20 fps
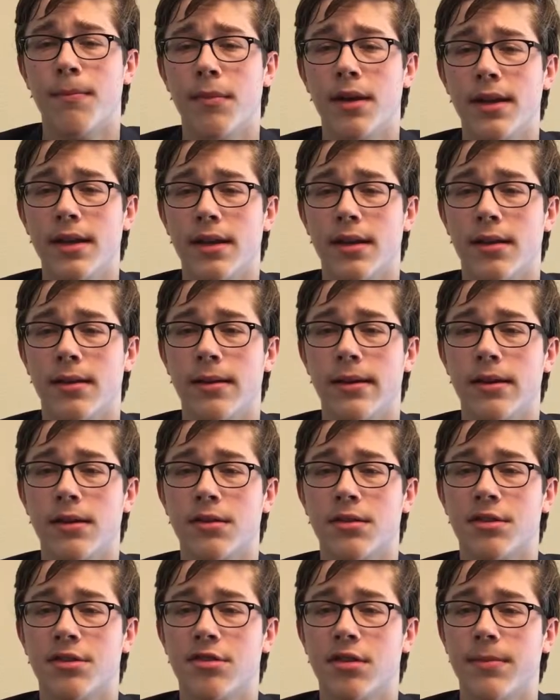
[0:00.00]
Many illegal
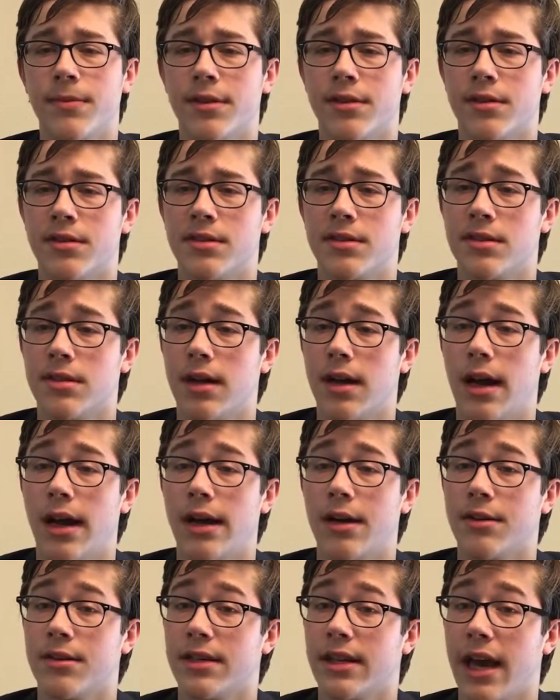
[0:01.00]
distributors
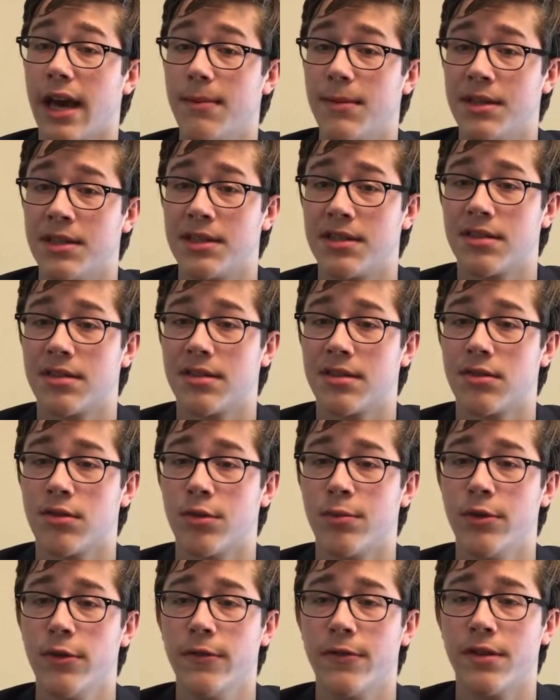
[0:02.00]
hired chemists to
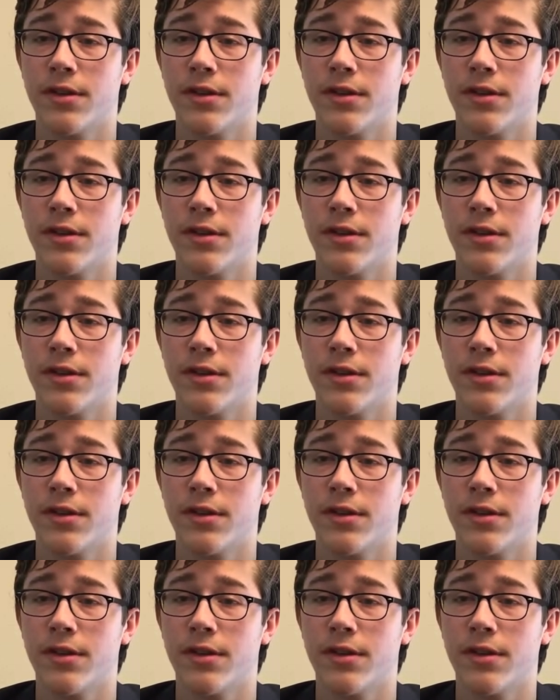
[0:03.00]
remove